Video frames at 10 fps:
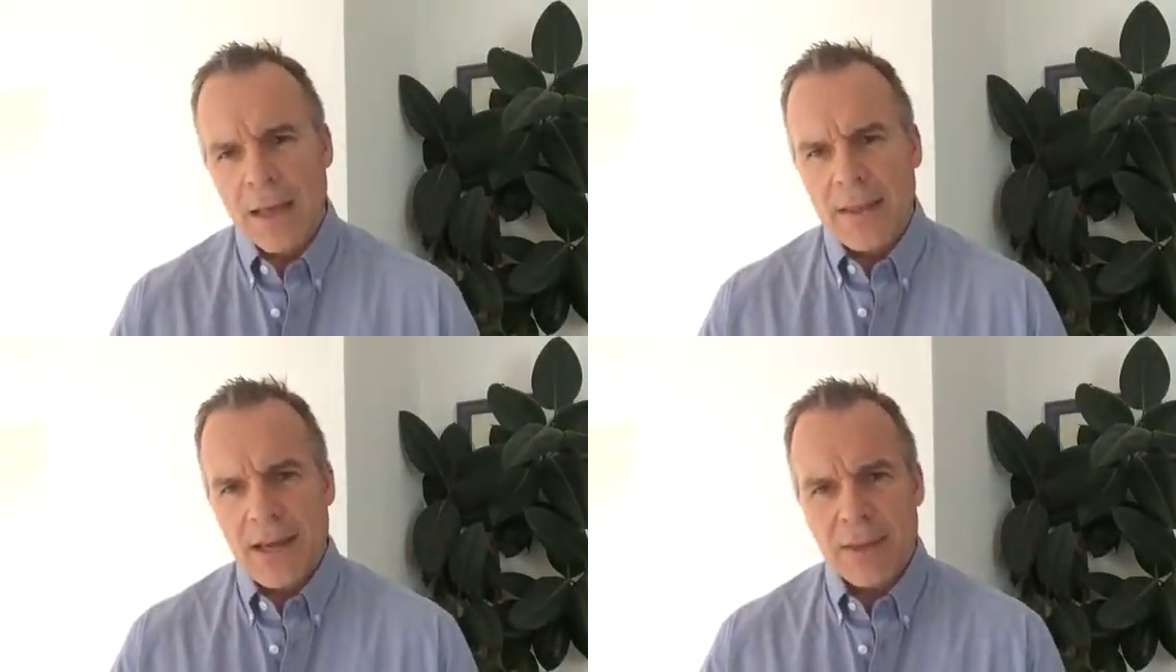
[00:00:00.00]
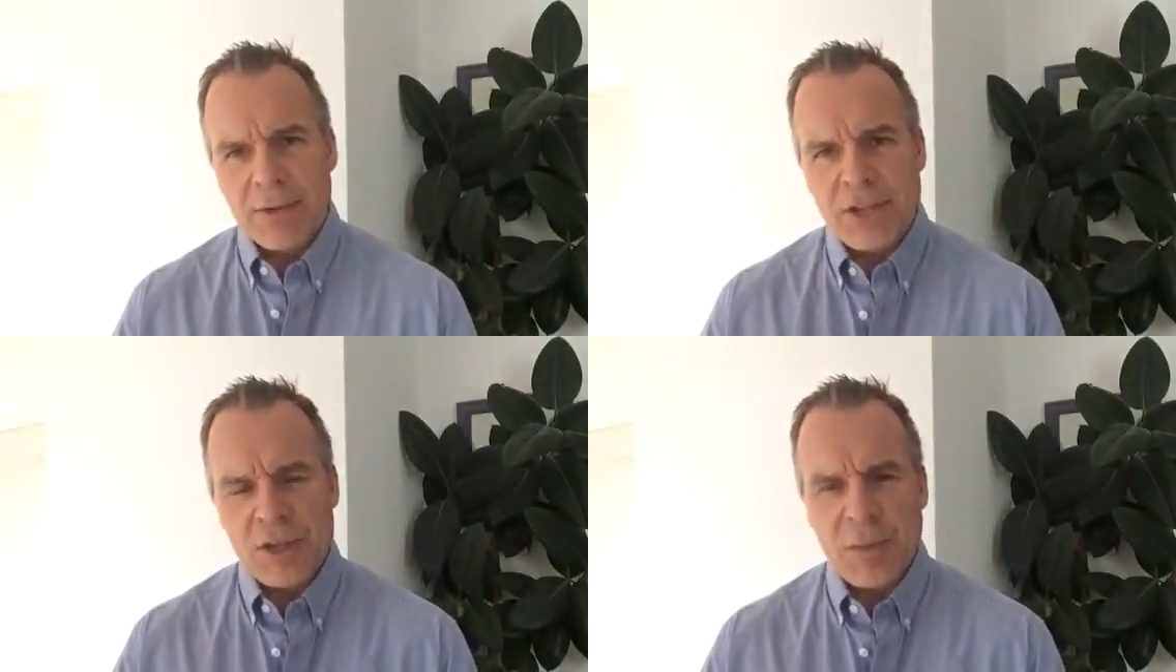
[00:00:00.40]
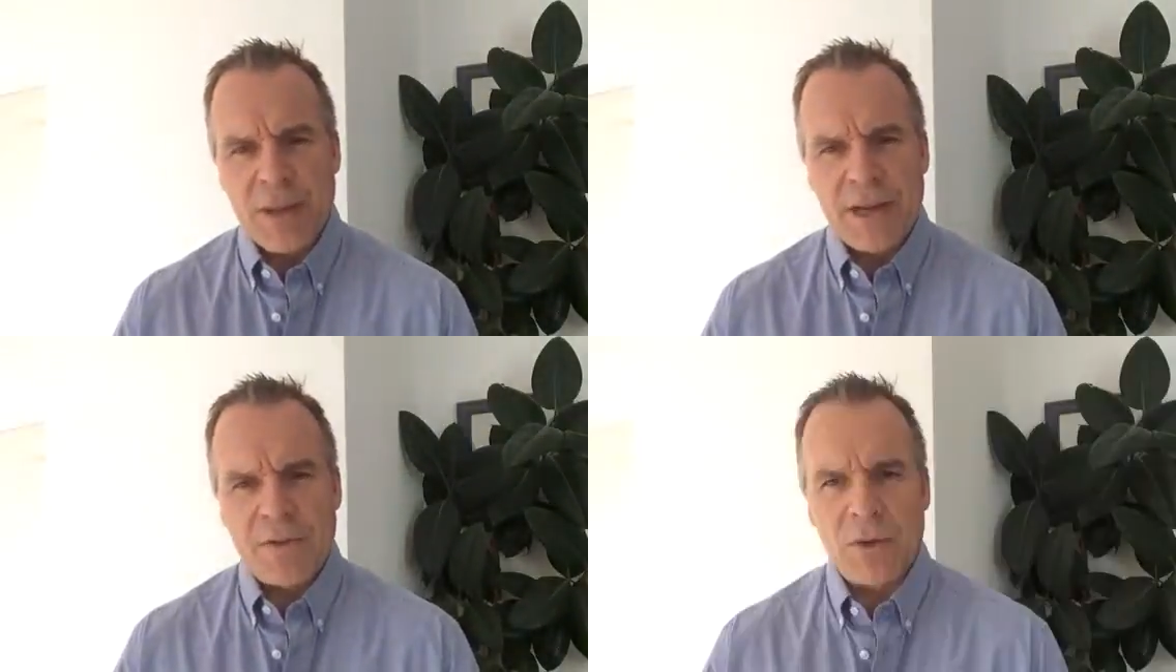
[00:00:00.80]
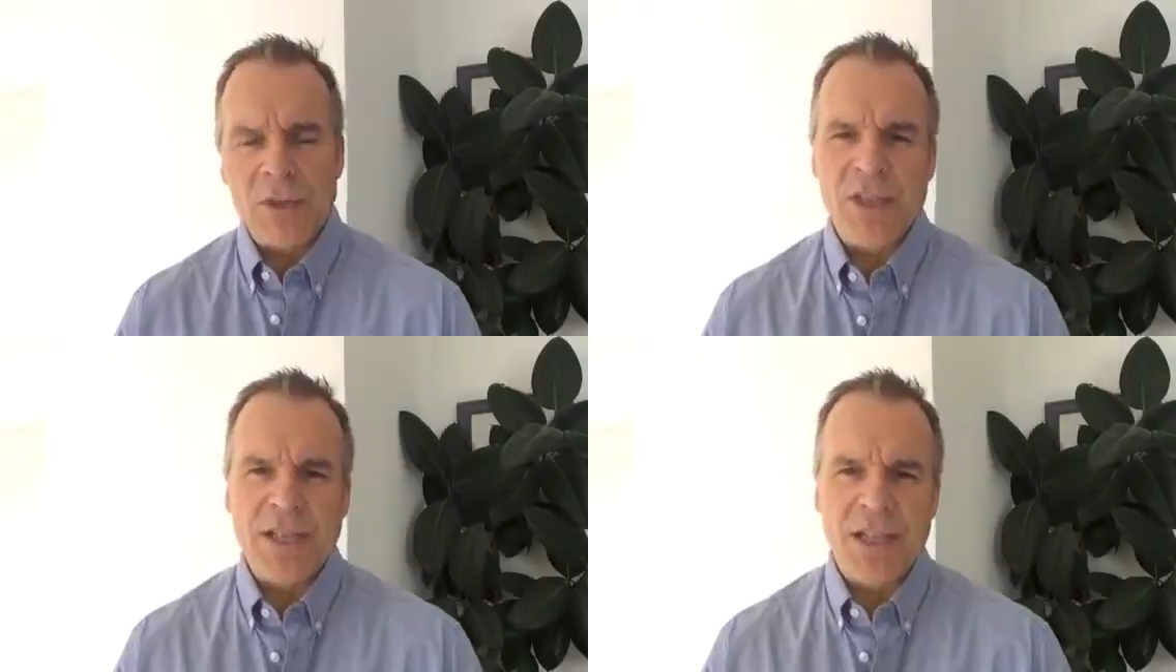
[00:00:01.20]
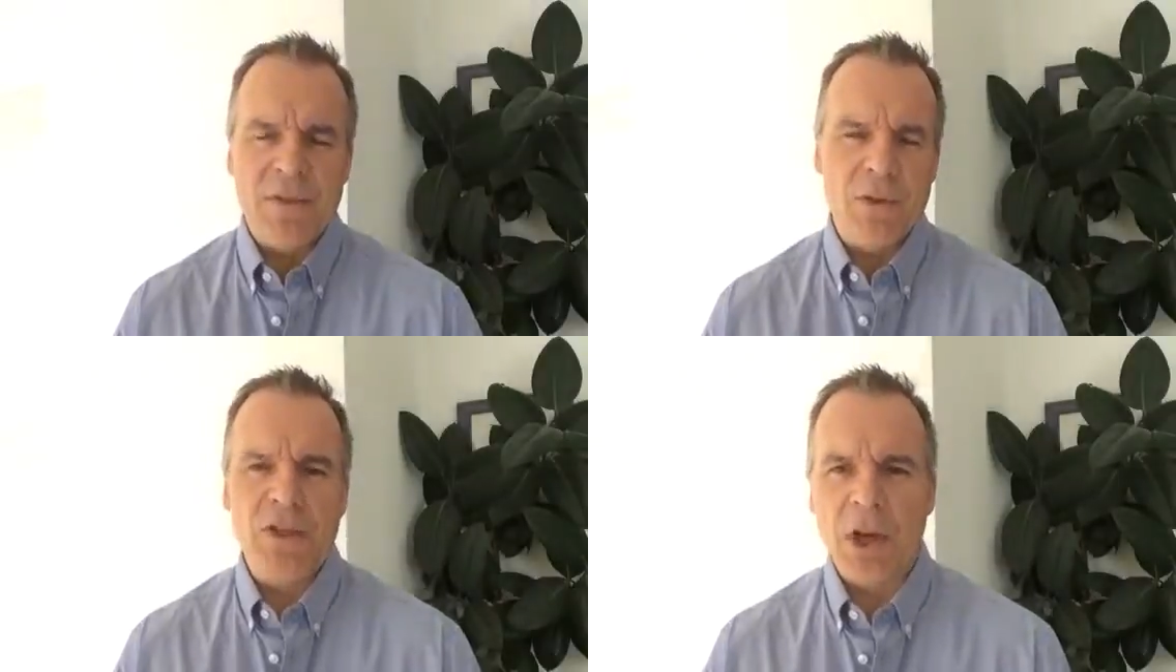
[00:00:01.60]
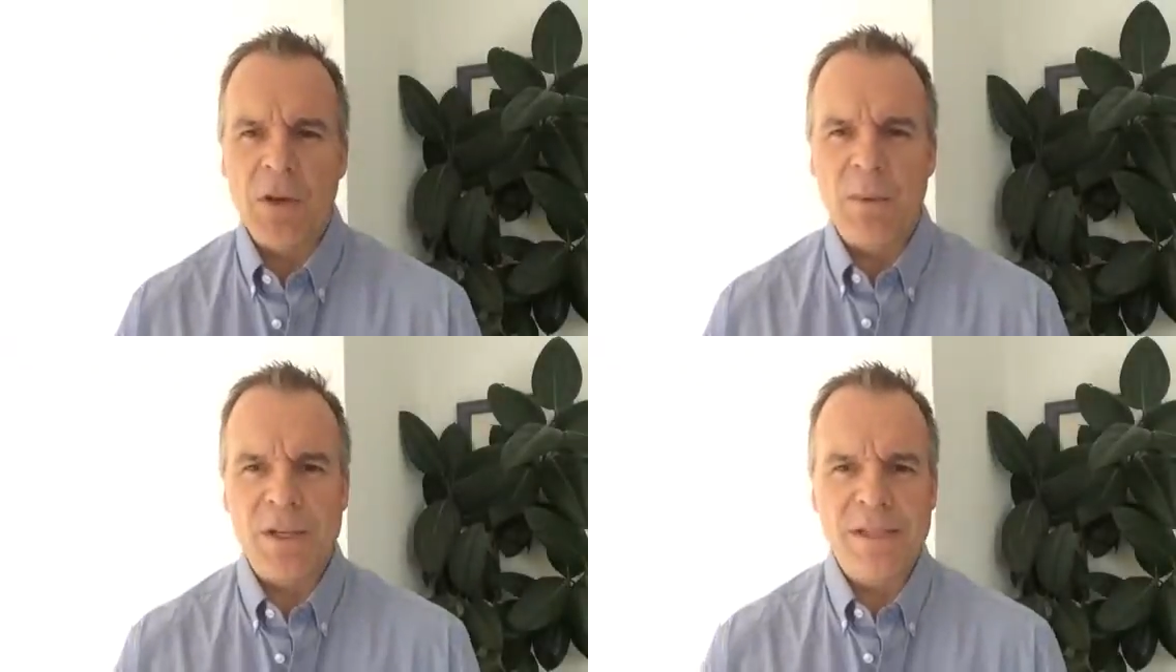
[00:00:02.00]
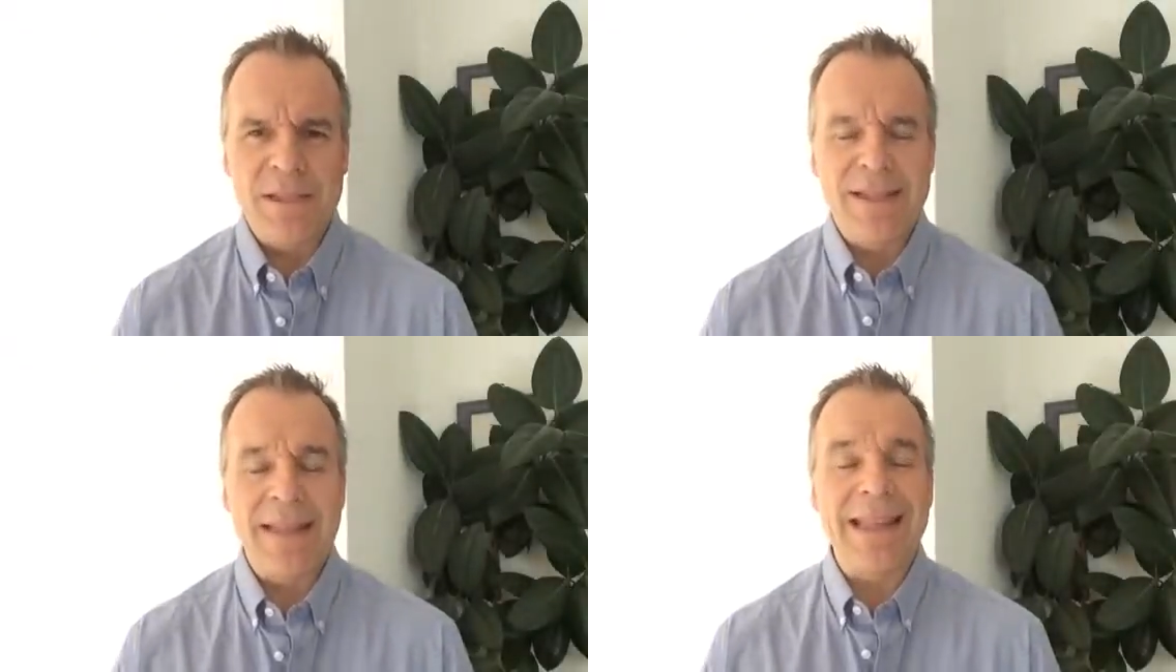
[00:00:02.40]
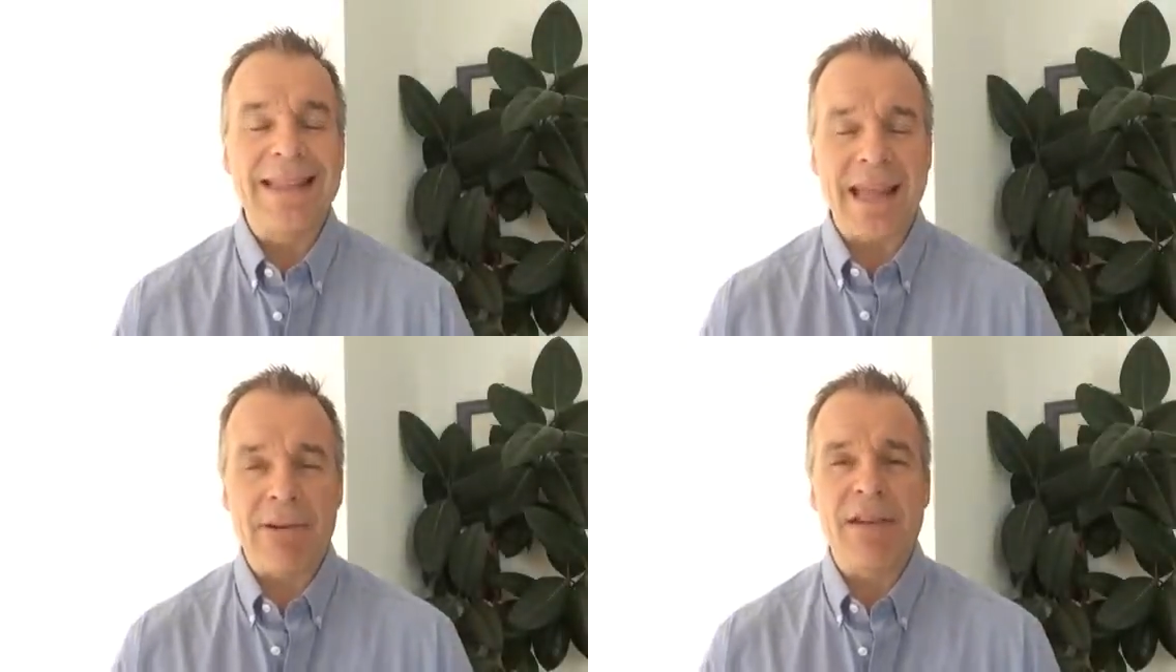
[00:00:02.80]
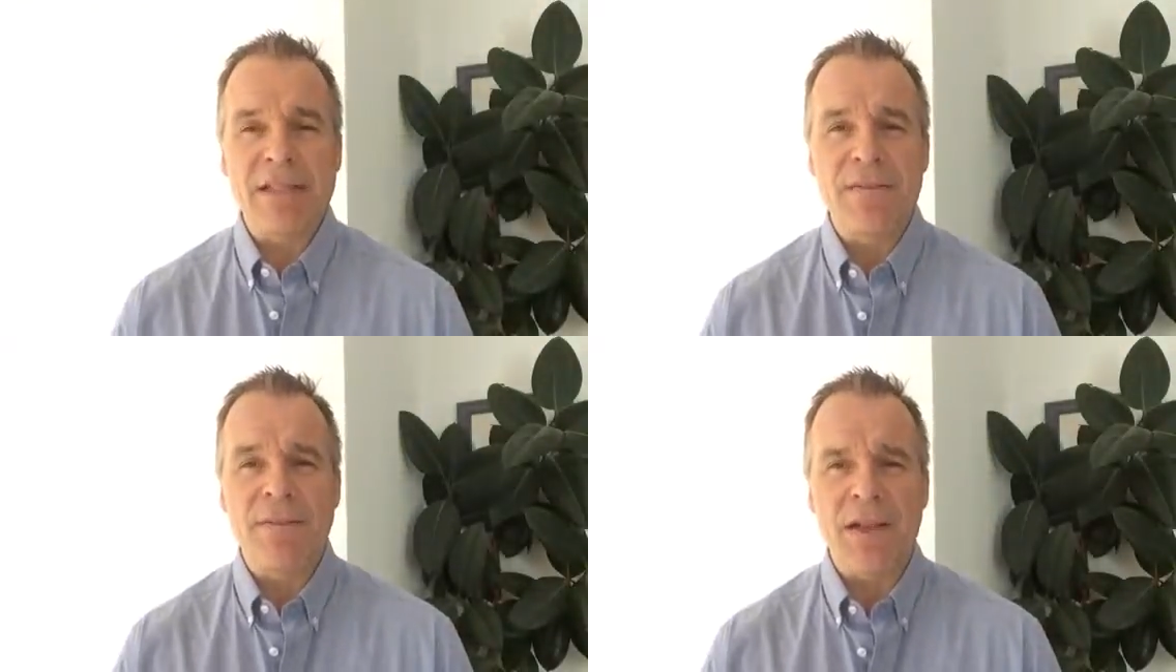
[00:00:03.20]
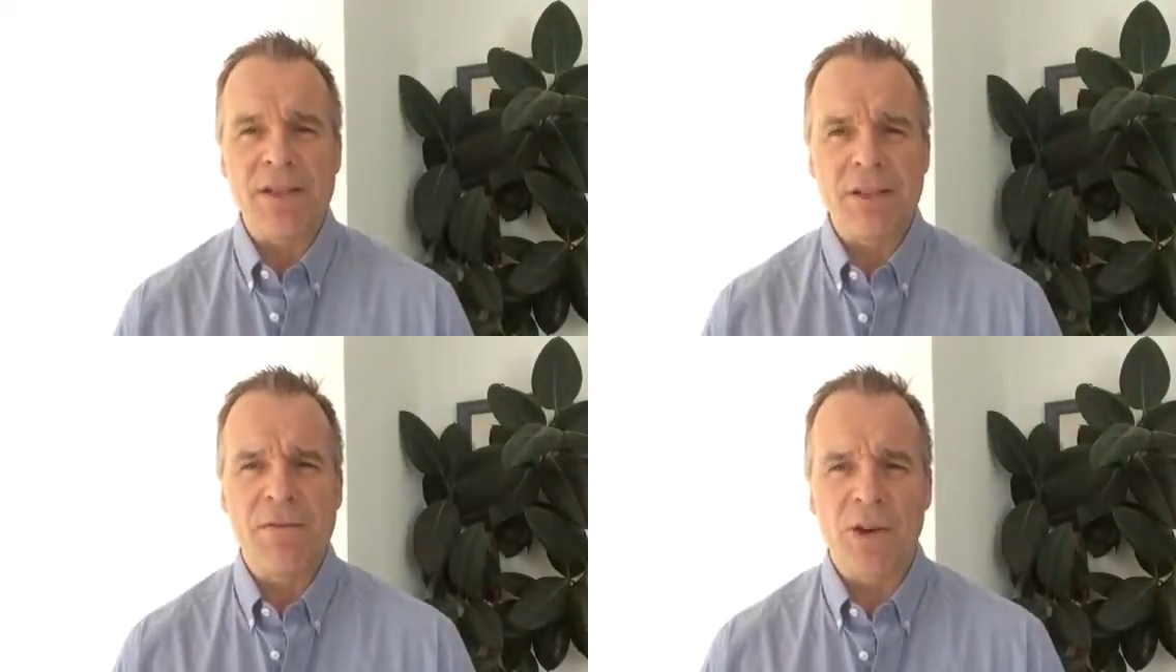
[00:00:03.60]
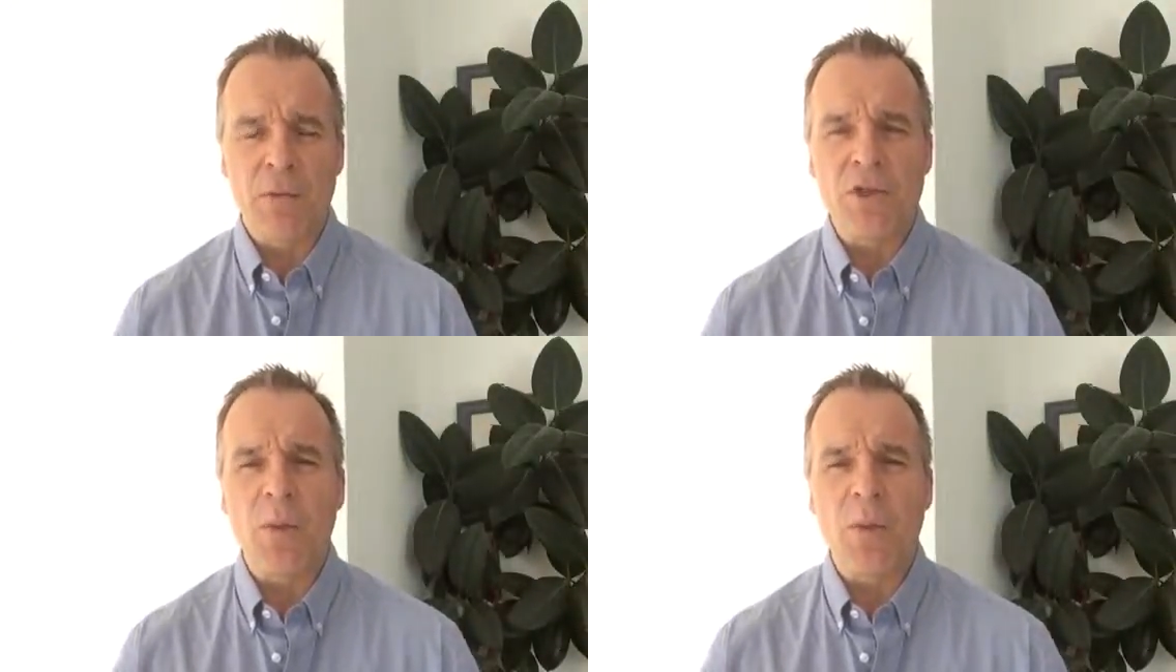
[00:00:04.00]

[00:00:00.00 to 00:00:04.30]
The other issue being, of course, is that if you start a business, there is funds involved.